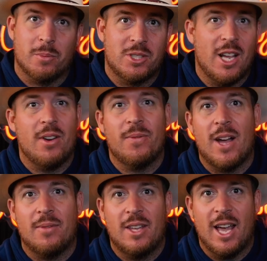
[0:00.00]

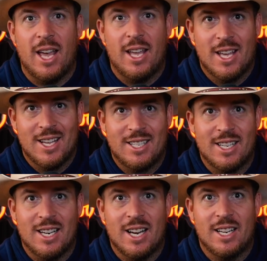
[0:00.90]
$75K to
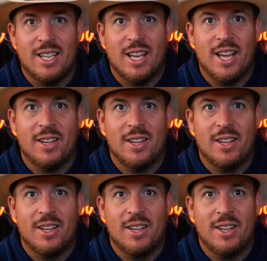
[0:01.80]
$90K.